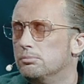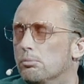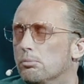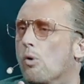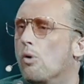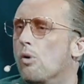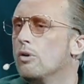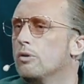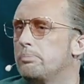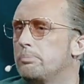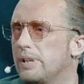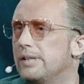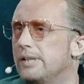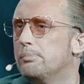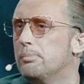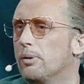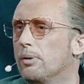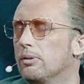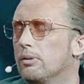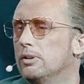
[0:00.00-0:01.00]
more
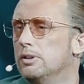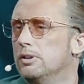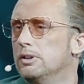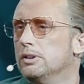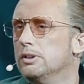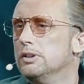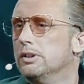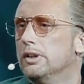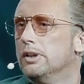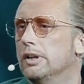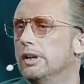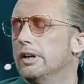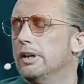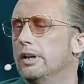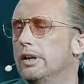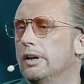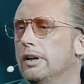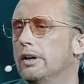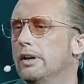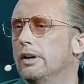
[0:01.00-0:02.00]
people
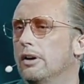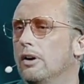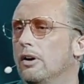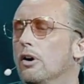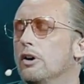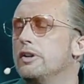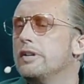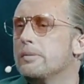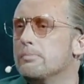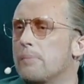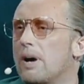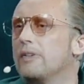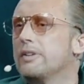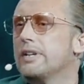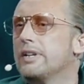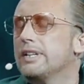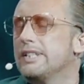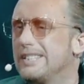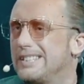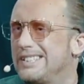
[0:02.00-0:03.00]
earning money
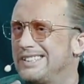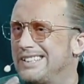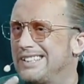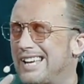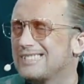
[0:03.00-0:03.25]
and get